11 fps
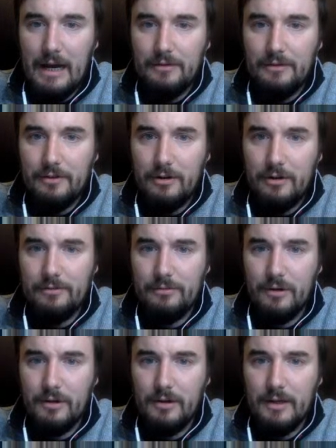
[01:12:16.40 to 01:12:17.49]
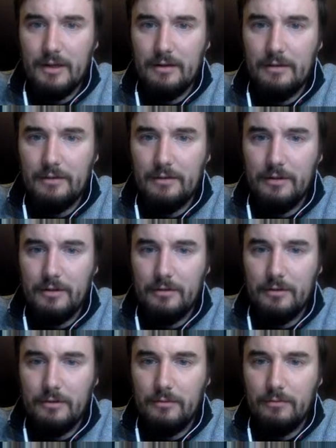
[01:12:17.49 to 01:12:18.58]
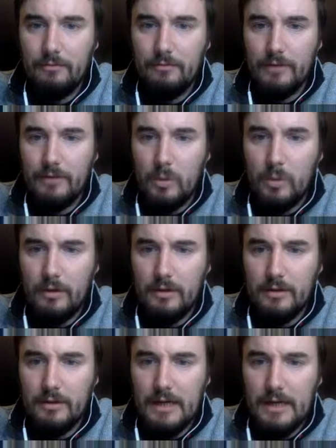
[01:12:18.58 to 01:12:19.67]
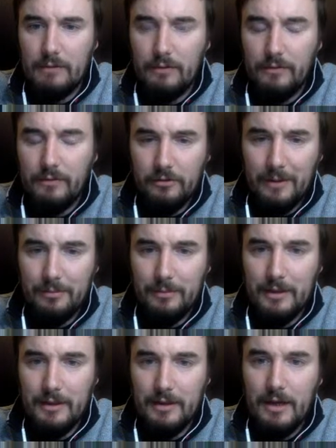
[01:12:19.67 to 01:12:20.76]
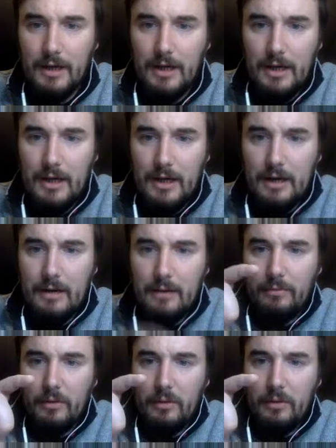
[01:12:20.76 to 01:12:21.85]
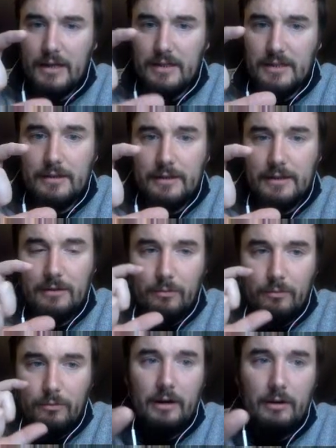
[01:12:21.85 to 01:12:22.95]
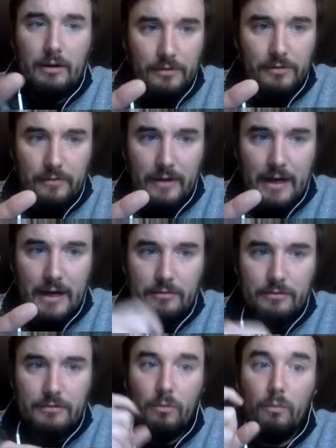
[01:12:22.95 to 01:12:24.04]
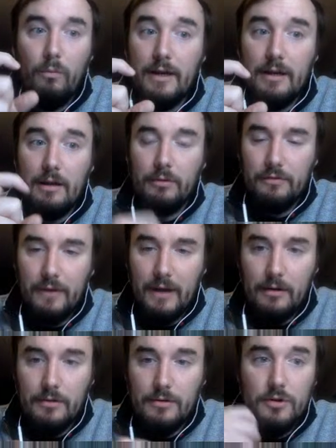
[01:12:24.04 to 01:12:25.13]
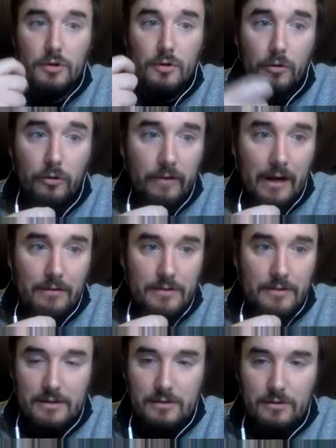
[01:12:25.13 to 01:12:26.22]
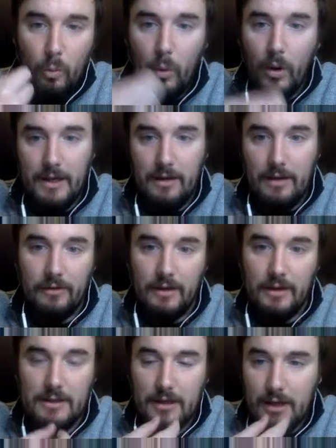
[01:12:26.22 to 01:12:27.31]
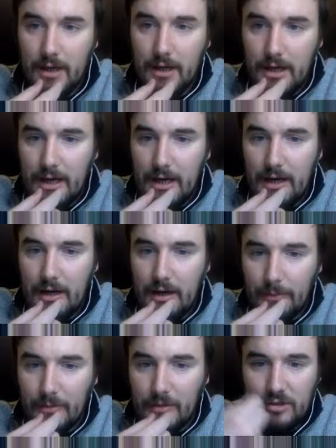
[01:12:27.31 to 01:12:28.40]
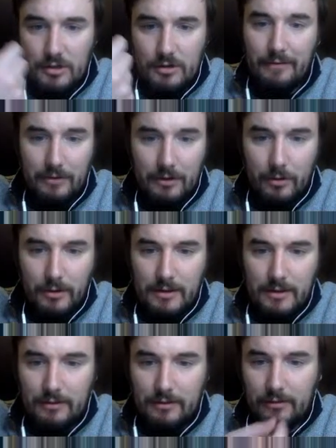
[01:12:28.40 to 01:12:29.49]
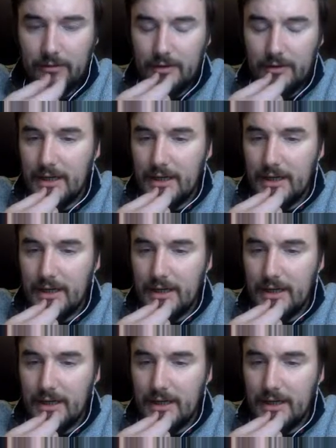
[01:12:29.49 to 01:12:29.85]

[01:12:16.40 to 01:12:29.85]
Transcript: these cards work is, you know, you record with your specimen ideally, where was it found, when it was found, who found it, what is it, geographic coordinates,